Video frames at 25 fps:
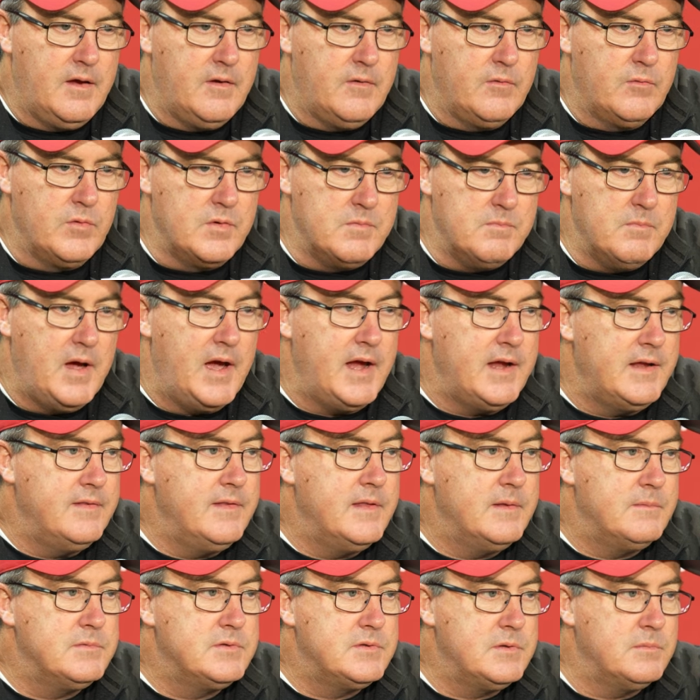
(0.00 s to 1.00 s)
remind
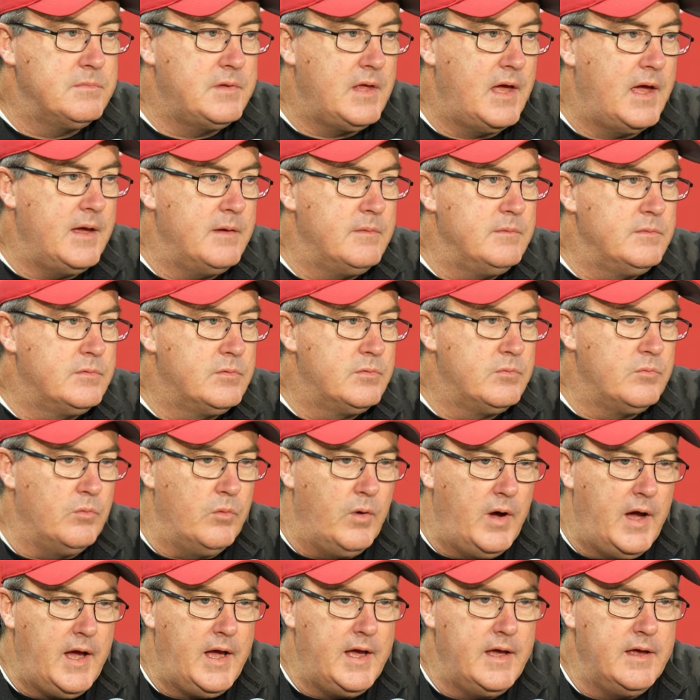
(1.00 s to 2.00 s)
them sometimes
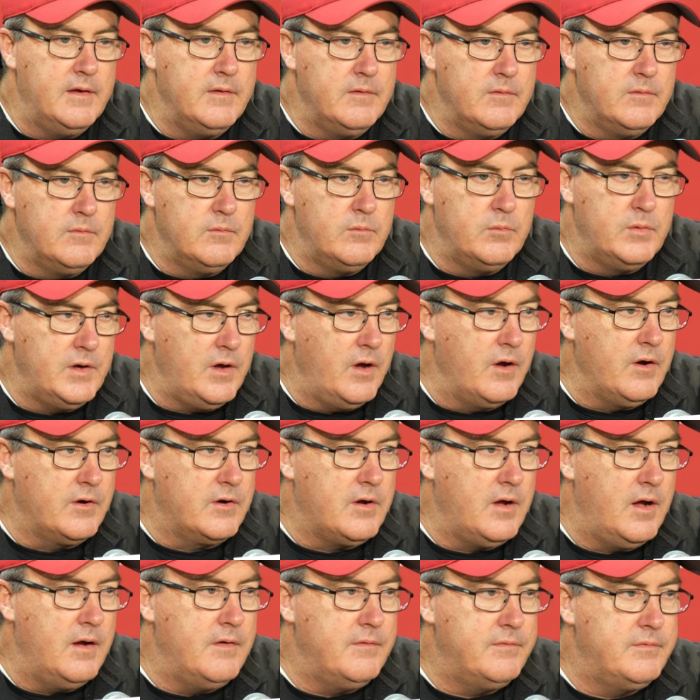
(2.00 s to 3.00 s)
why we are
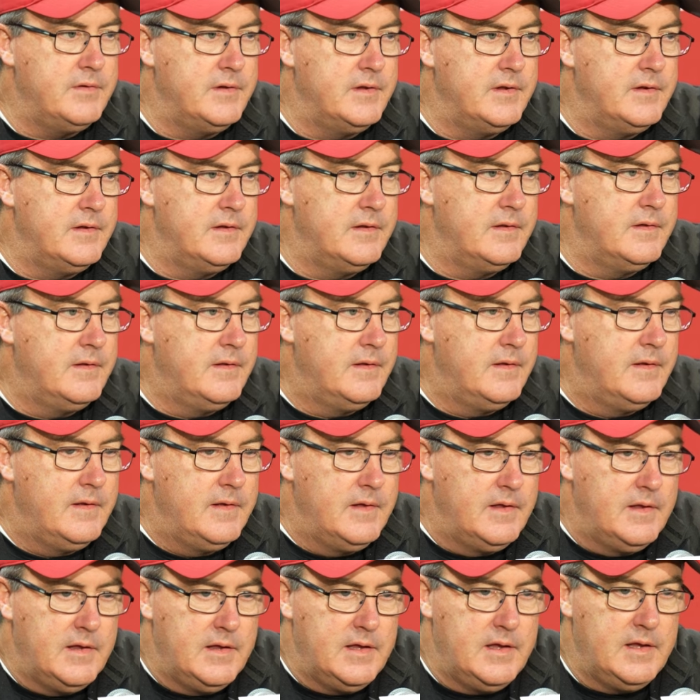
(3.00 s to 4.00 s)
confident
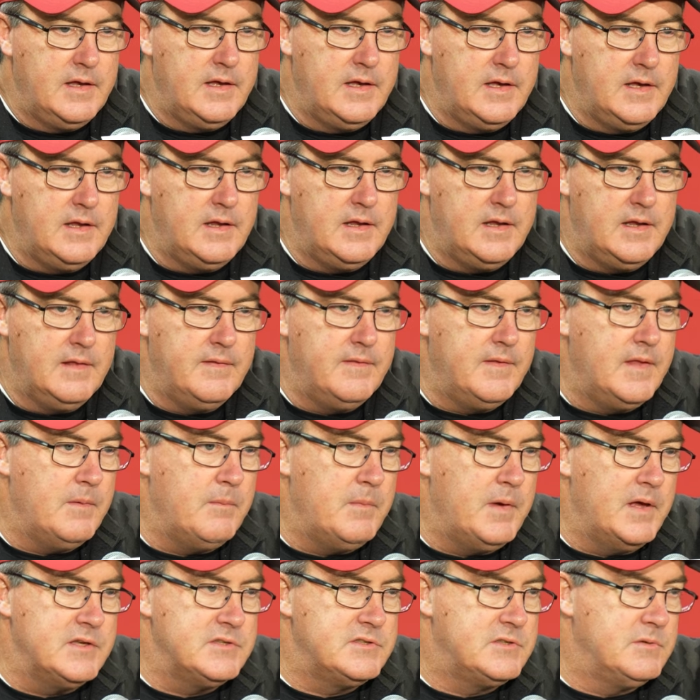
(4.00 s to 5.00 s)
in
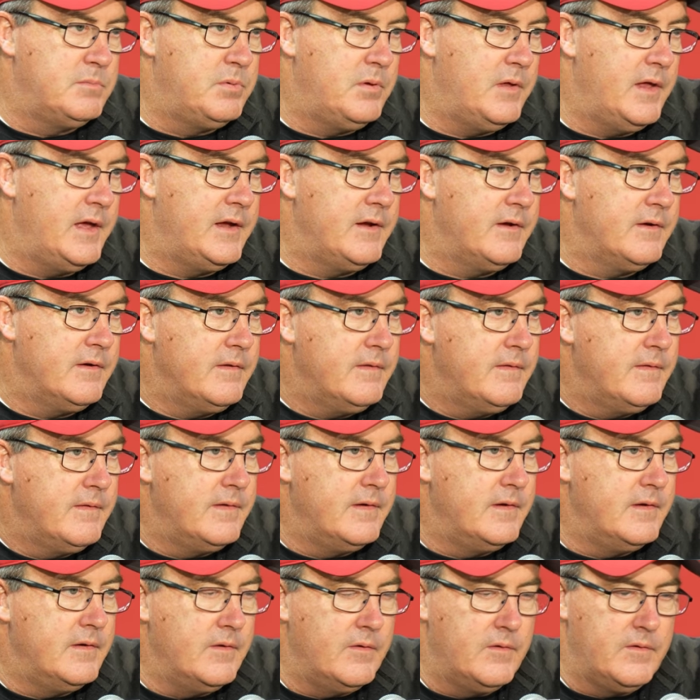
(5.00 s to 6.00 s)
them as a player,
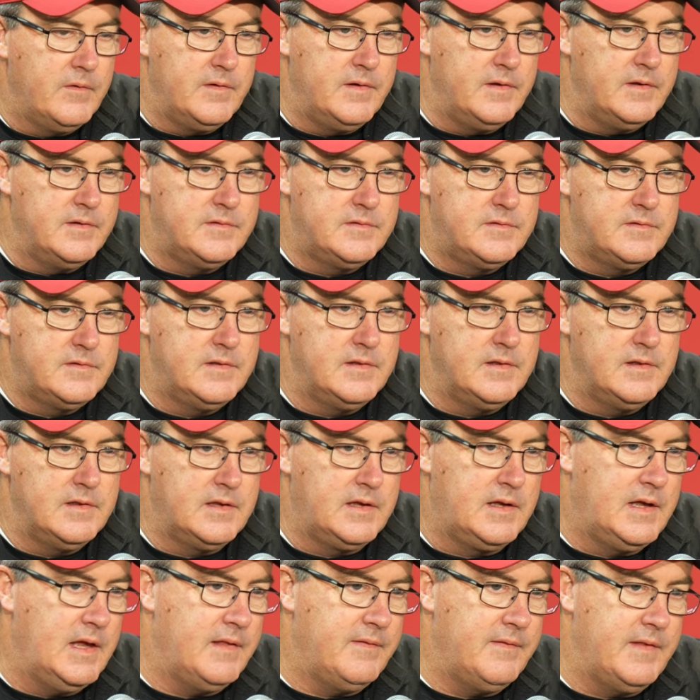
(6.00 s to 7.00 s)
you know, and it's,
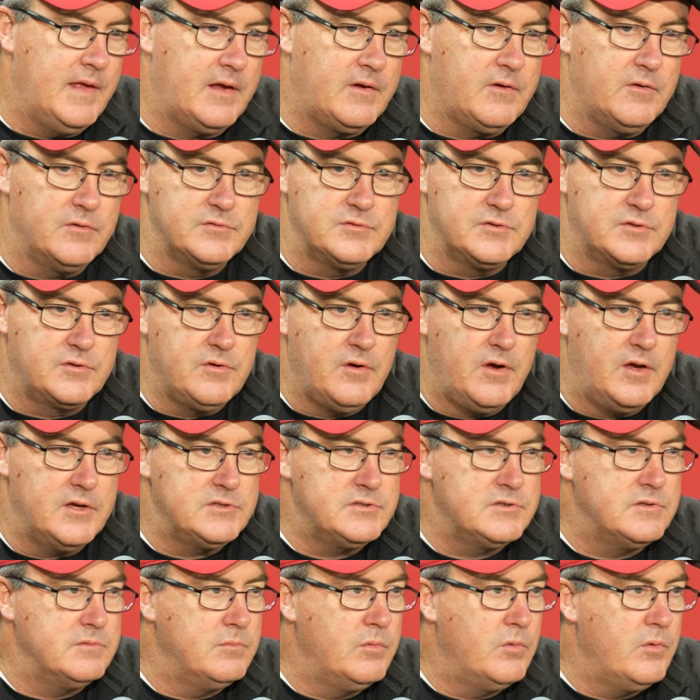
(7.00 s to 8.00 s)
again, that goes
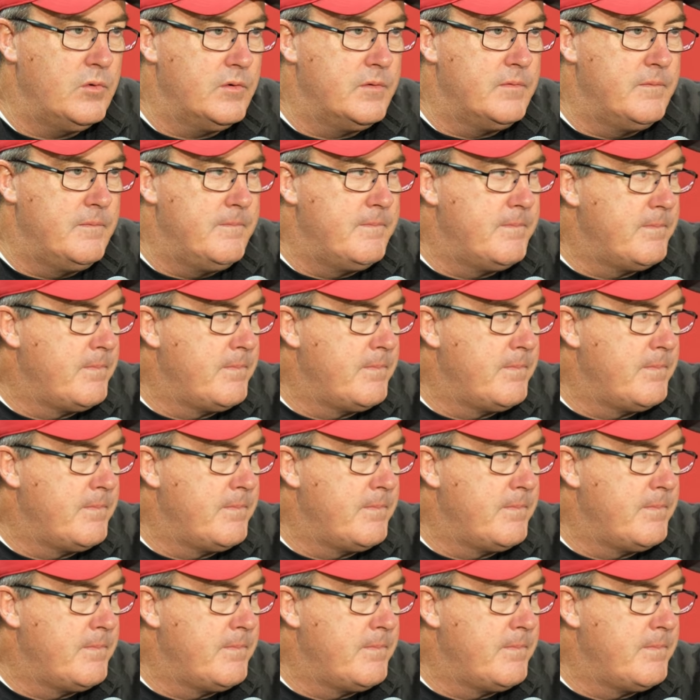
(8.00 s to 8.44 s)
across the board.